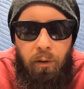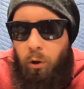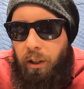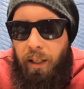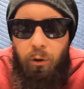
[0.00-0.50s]
and
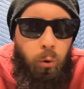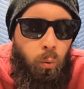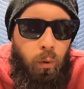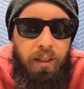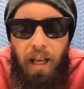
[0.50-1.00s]
looking as
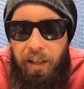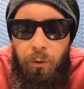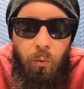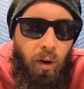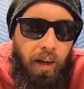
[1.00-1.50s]
cool as I
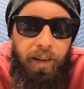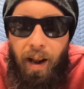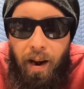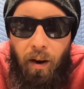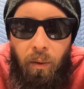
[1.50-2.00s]
do right
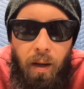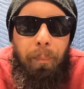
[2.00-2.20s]
now,